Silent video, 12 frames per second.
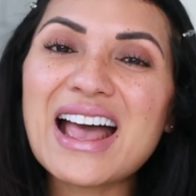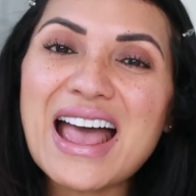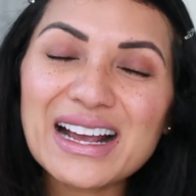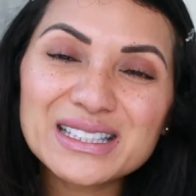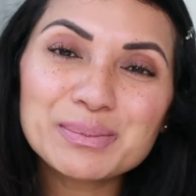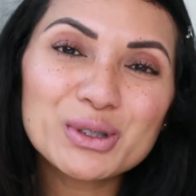
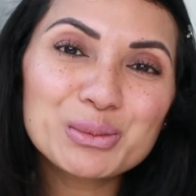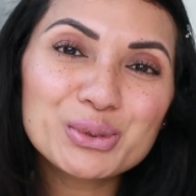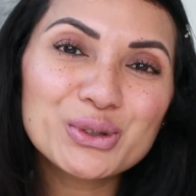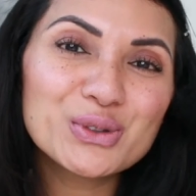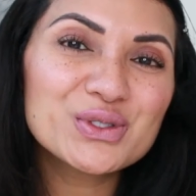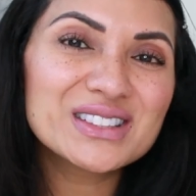
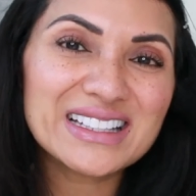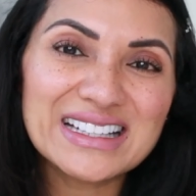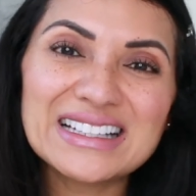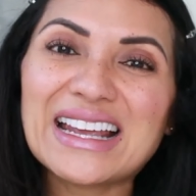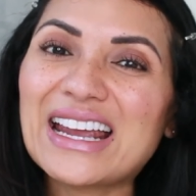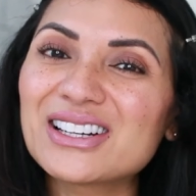expert-approved
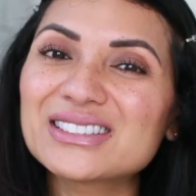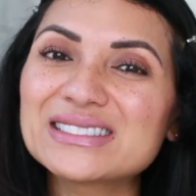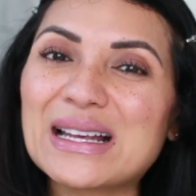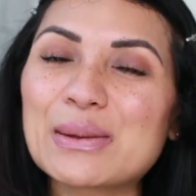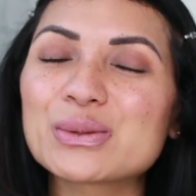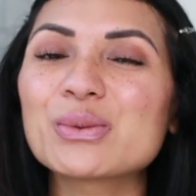skincare
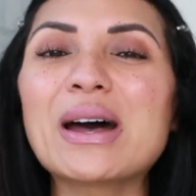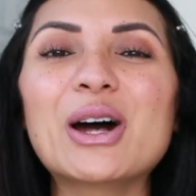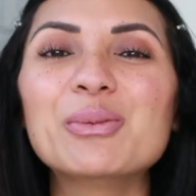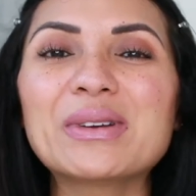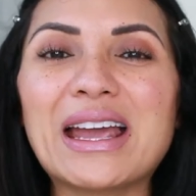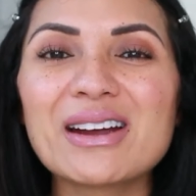steps will
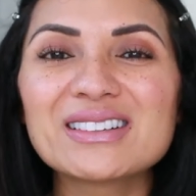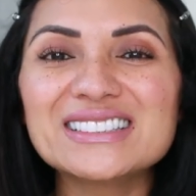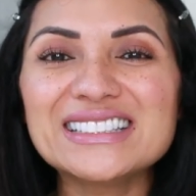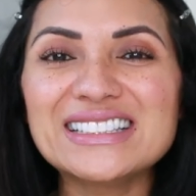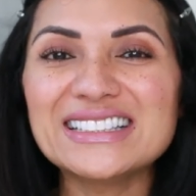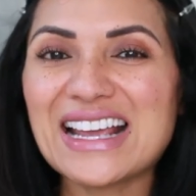help
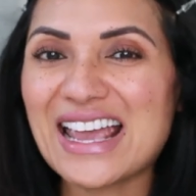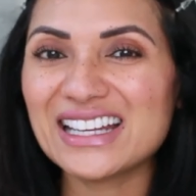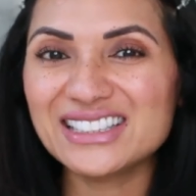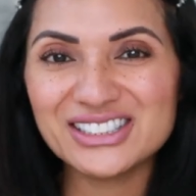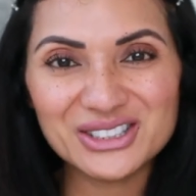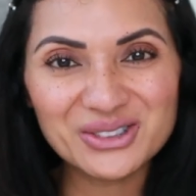guarantee
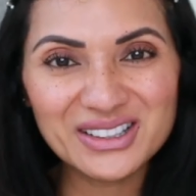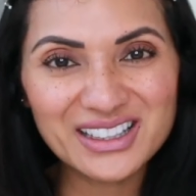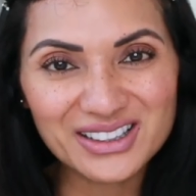a dewy